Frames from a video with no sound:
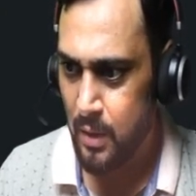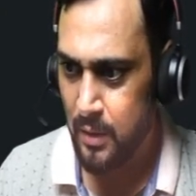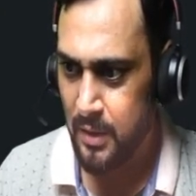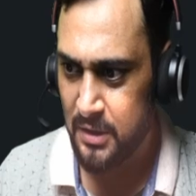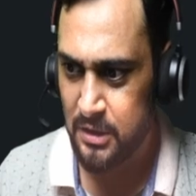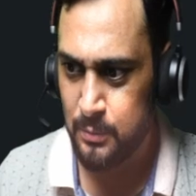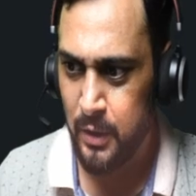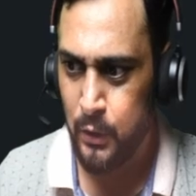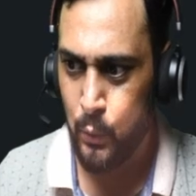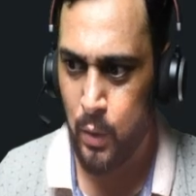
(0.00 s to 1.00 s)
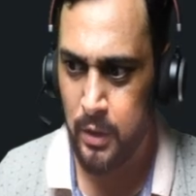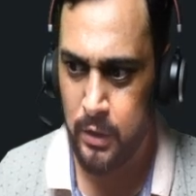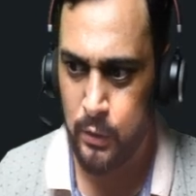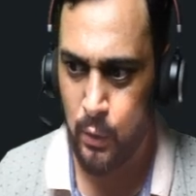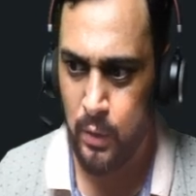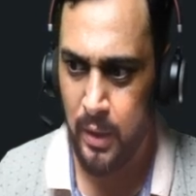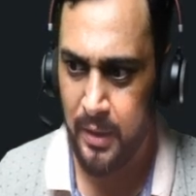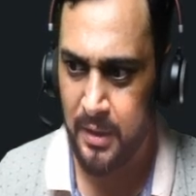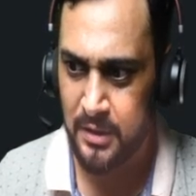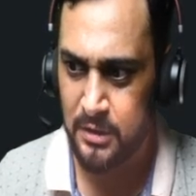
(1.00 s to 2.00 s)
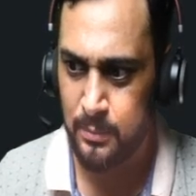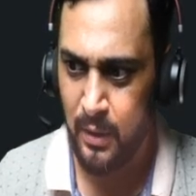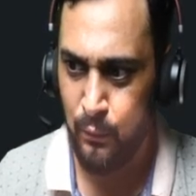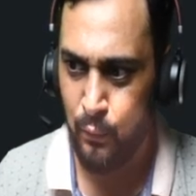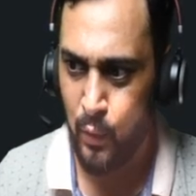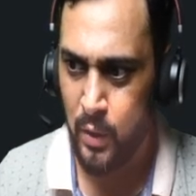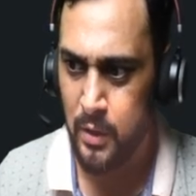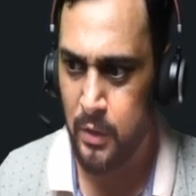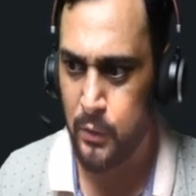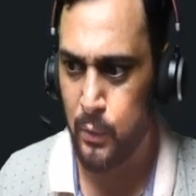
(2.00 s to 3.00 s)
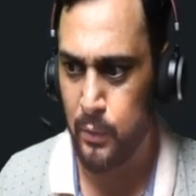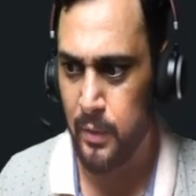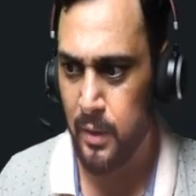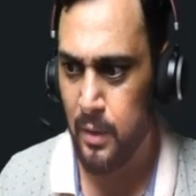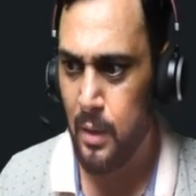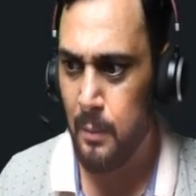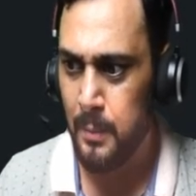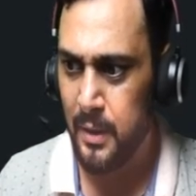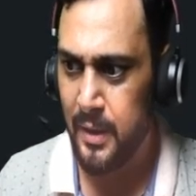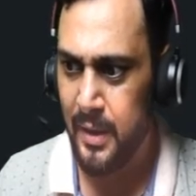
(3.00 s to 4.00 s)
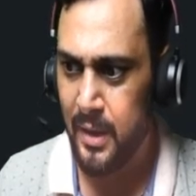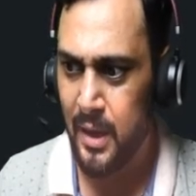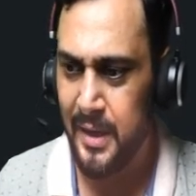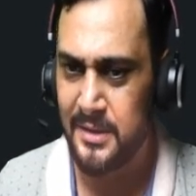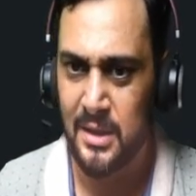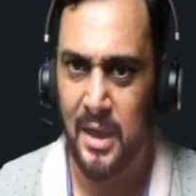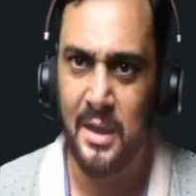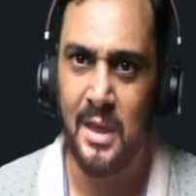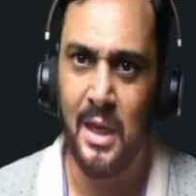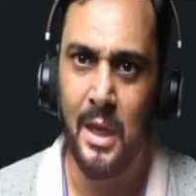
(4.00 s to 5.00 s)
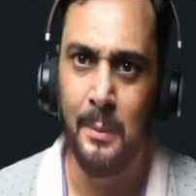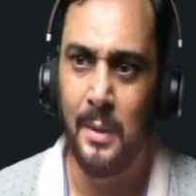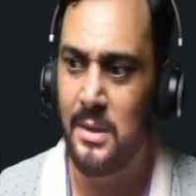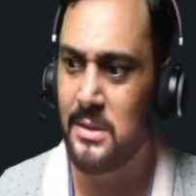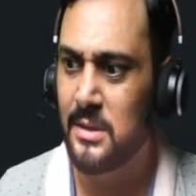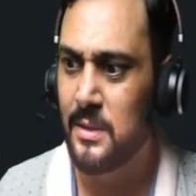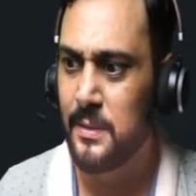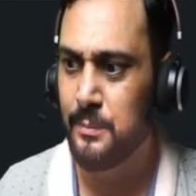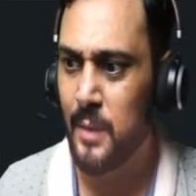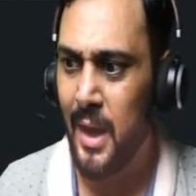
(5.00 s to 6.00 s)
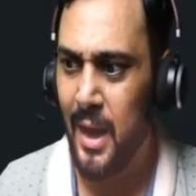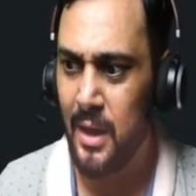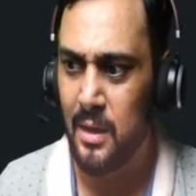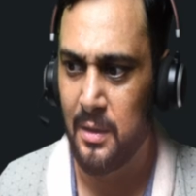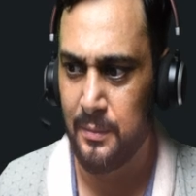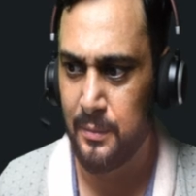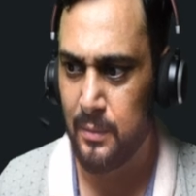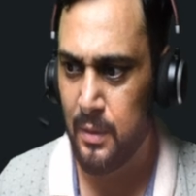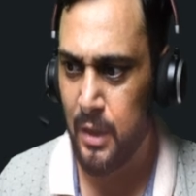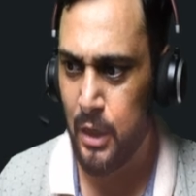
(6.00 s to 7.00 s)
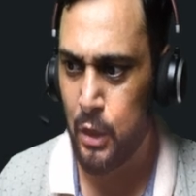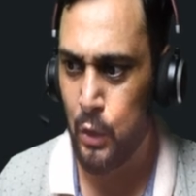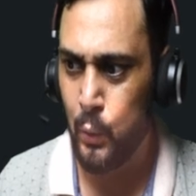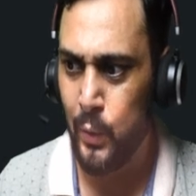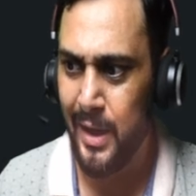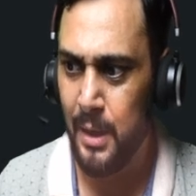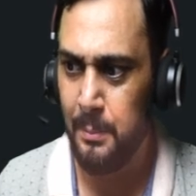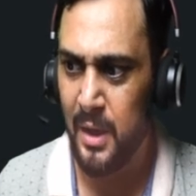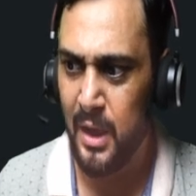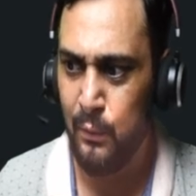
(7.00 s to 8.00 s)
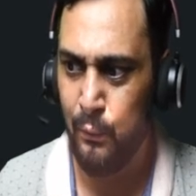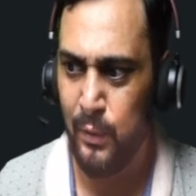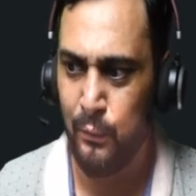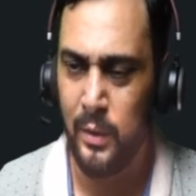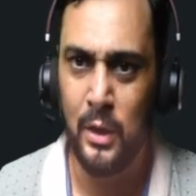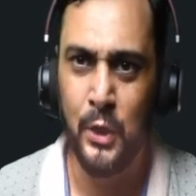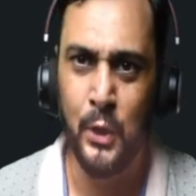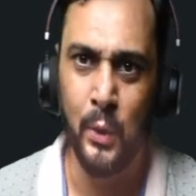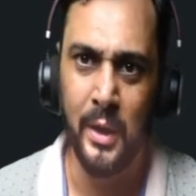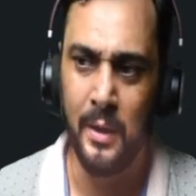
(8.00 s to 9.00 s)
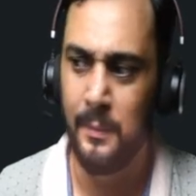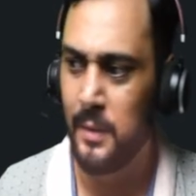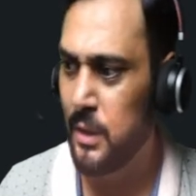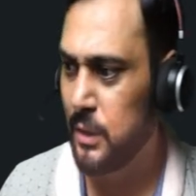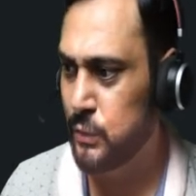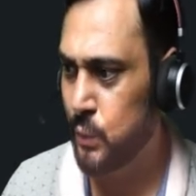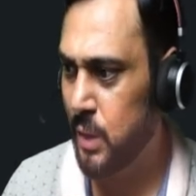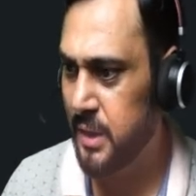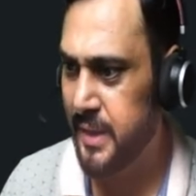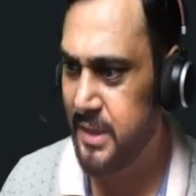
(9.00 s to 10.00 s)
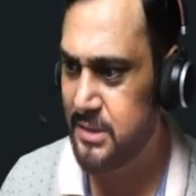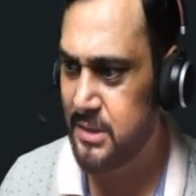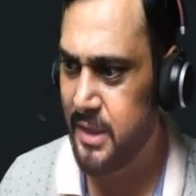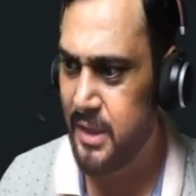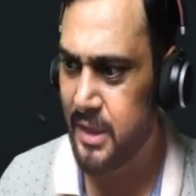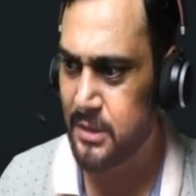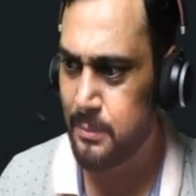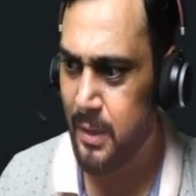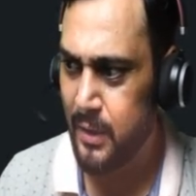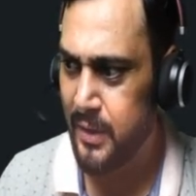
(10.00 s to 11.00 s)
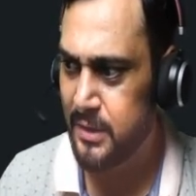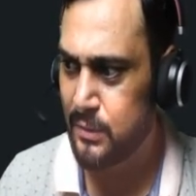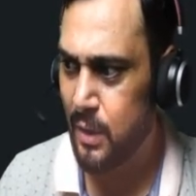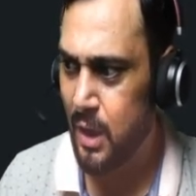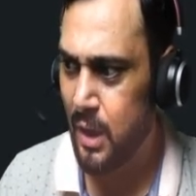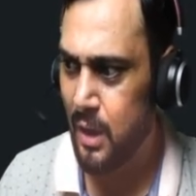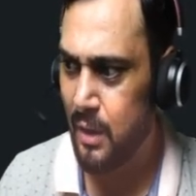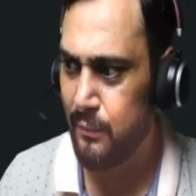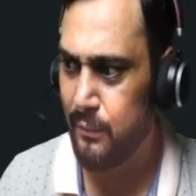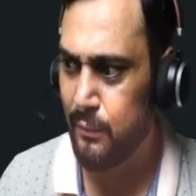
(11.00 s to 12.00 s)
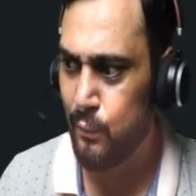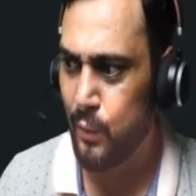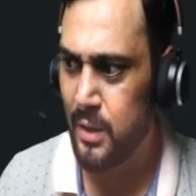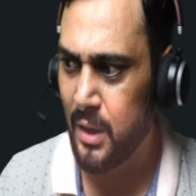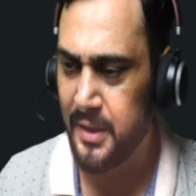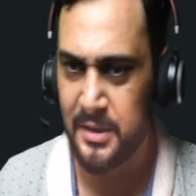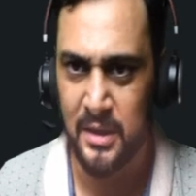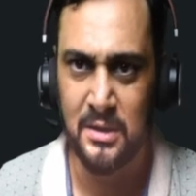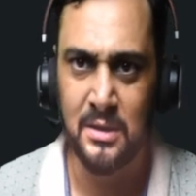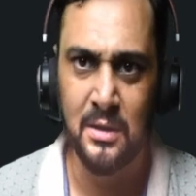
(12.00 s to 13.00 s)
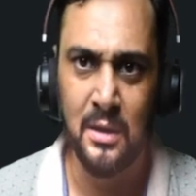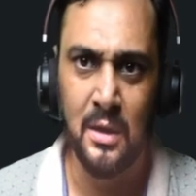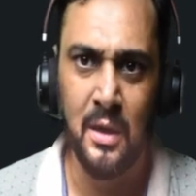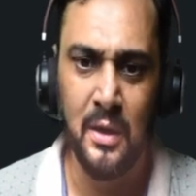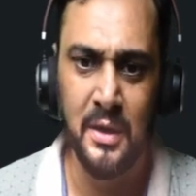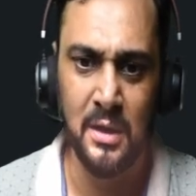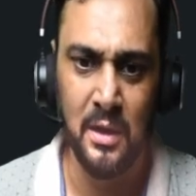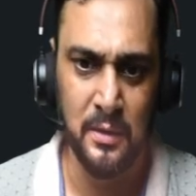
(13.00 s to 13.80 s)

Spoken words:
This is my 200 code and this is my 400 code. But here I select the labels handler equal to API v1 query. So against this matrix, I have 136 result.